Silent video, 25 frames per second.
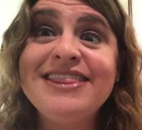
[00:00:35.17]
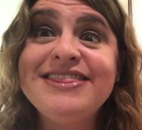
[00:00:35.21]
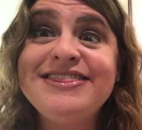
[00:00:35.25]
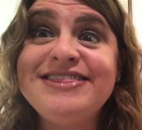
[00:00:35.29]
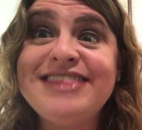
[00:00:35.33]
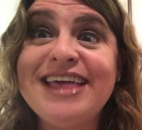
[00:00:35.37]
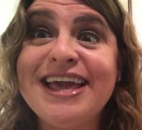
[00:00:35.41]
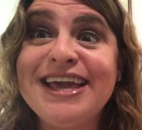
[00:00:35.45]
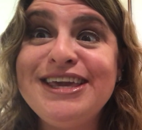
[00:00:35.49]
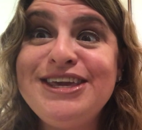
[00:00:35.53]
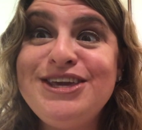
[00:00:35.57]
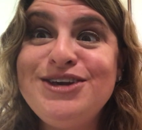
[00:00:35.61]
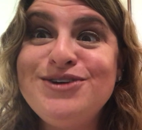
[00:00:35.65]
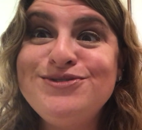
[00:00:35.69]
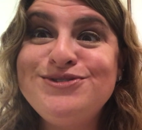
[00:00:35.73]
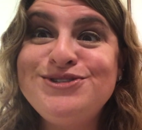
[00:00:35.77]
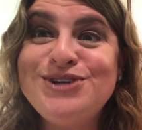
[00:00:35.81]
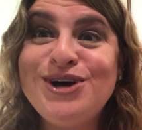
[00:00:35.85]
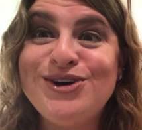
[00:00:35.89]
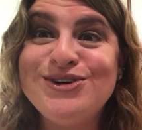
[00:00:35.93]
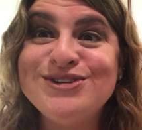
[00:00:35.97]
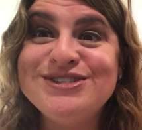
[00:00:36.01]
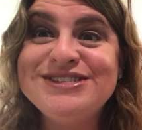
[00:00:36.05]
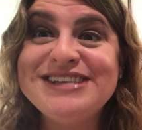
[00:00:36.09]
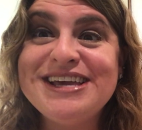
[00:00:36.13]
Thank you,
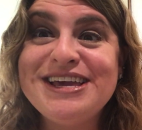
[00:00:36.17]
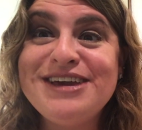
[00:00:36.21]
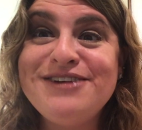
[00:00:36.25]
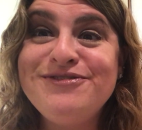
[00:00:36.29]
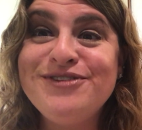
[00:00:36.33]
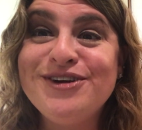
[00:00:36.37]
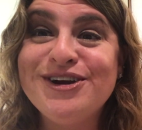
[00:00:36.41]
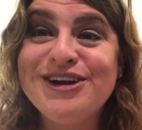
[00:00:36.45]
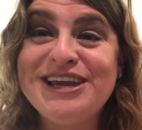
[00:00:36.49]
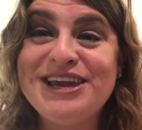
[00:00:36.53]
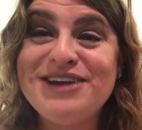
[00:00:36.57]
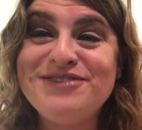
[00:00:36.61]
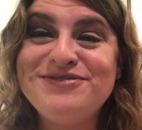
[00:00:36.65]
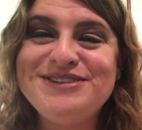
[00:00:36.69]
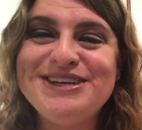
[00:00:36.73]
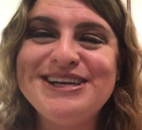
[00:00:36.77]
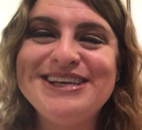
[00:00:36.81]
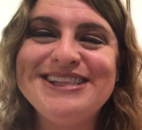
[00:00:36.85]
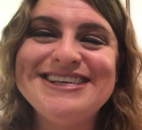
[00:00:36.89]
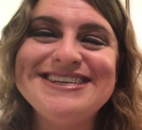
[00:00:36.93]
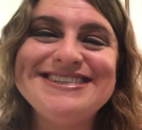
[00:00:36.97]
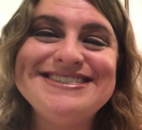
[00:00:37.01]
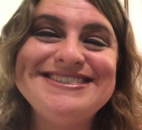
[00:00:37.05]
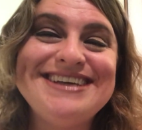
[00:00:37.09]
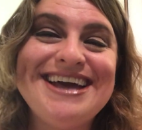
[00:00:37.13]
Tulsi, for gifting
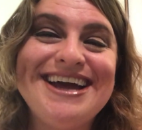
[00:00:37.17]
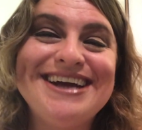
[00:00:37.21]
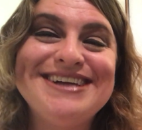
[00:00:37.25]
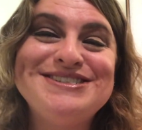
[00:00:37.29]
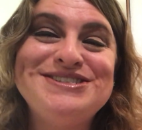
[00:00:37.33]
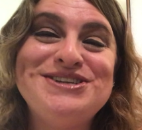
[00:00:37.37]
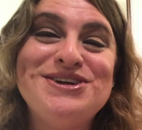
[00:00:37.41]
this deck